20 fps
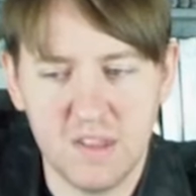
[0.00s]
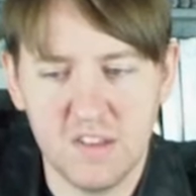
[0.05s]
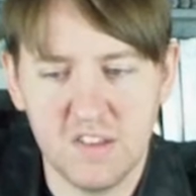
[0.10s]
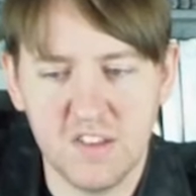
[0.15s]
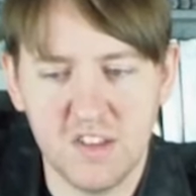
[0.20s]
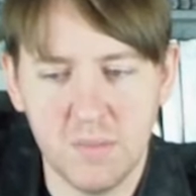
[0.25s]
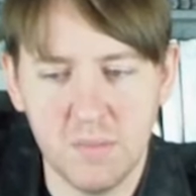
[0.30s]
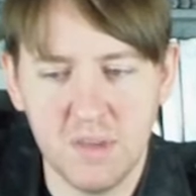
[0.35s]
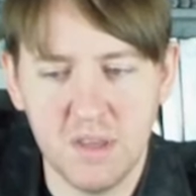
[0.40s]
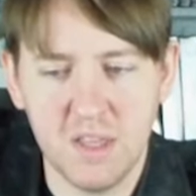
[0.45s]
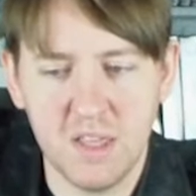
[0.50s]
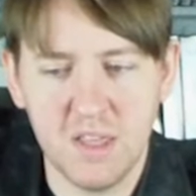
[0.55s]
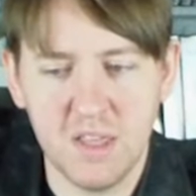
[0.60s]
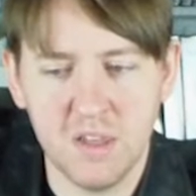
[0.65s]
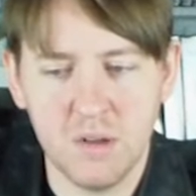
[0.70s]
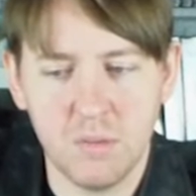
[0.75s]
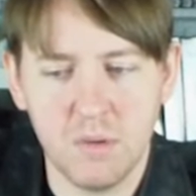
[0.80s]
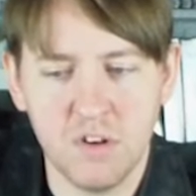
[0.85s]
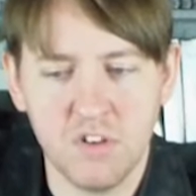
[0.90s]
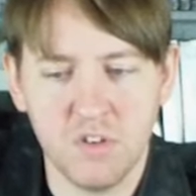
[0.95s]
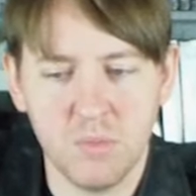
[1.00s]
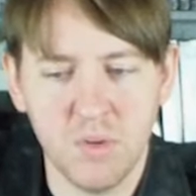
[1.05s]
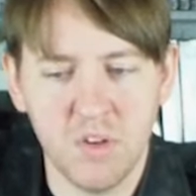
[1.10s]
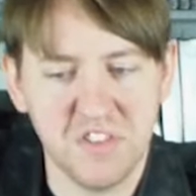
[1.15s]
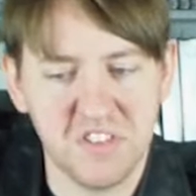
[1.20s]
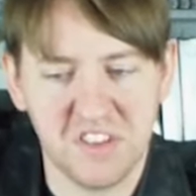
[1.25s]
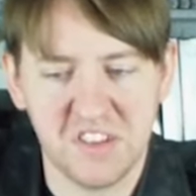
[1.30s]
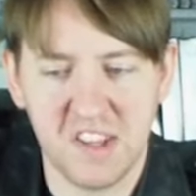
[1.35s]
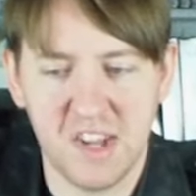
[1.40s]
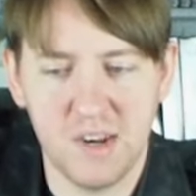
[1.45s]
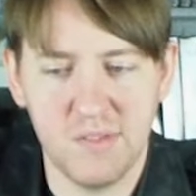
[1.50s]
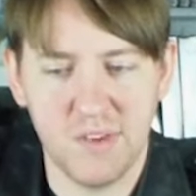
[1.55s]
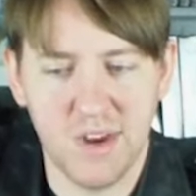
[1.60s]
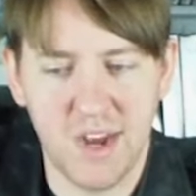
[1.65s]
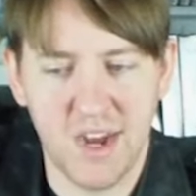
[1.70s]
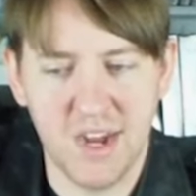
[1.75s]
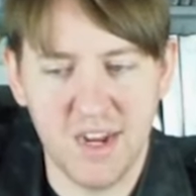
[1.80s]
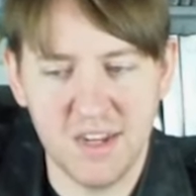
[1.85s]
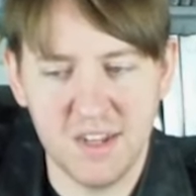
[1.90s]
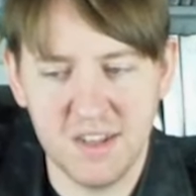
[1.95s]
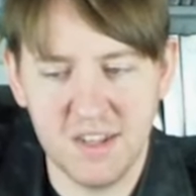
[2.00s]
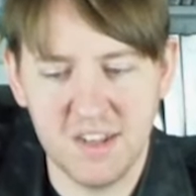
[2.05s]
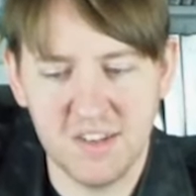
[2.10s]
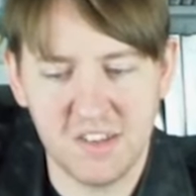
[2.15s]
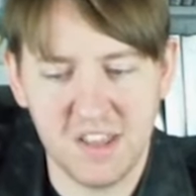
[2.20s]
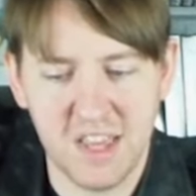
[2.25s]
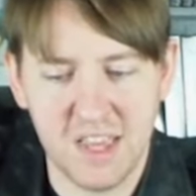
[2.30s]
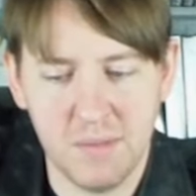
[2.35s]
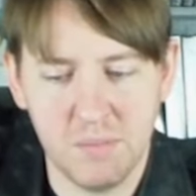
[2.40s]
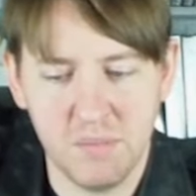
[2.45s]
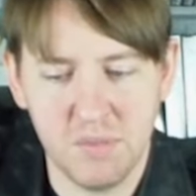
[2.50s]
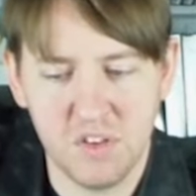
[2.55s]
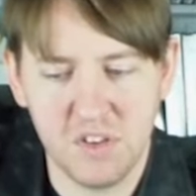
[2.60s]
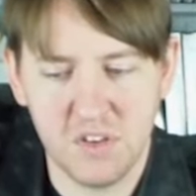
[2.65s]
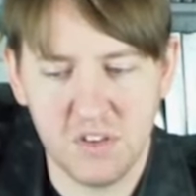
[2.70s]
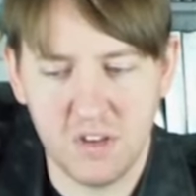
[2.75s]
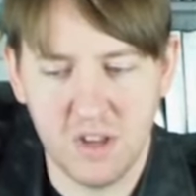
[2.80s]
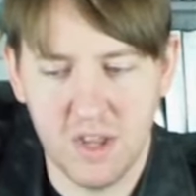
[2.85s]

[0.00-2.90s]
Some of the original music's kind of odd in these games,